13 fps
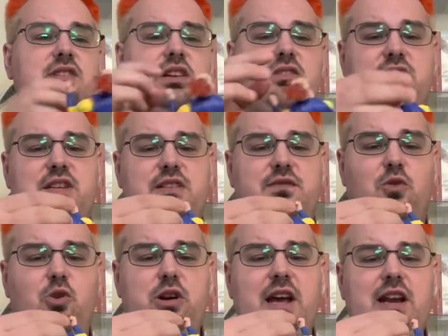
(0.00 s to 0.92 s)
Here's his
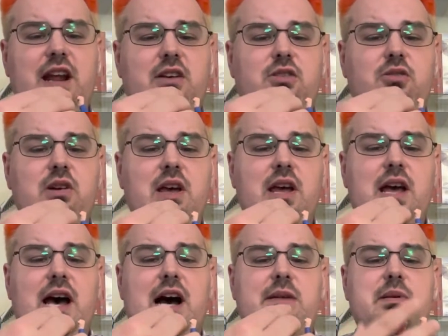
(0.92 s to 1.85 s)
Void head. I don't know
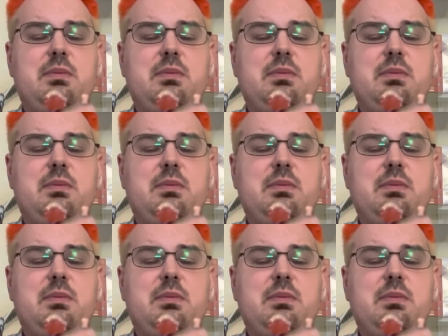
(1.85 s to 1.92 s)
how many